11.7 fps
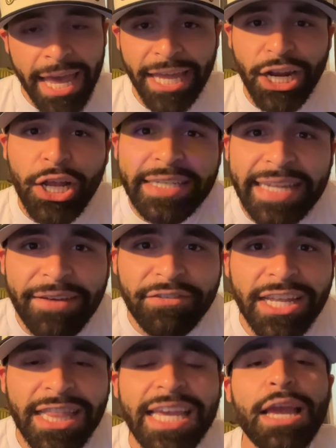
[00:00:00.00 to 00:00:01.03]
and I'll
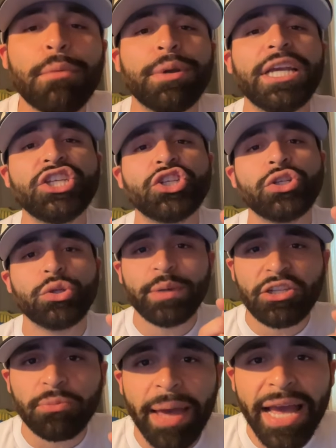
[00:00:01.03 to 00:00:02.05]
definitely be sure to
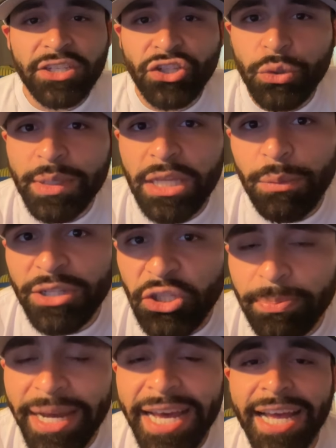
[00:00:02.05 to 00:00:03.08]
reach back to you with a
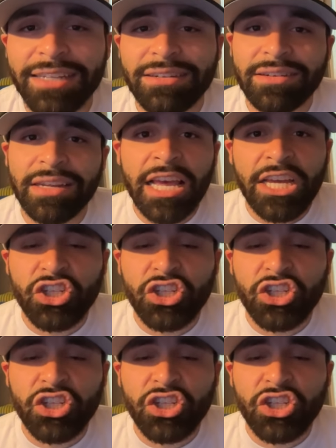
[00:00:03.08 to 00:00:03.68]
response.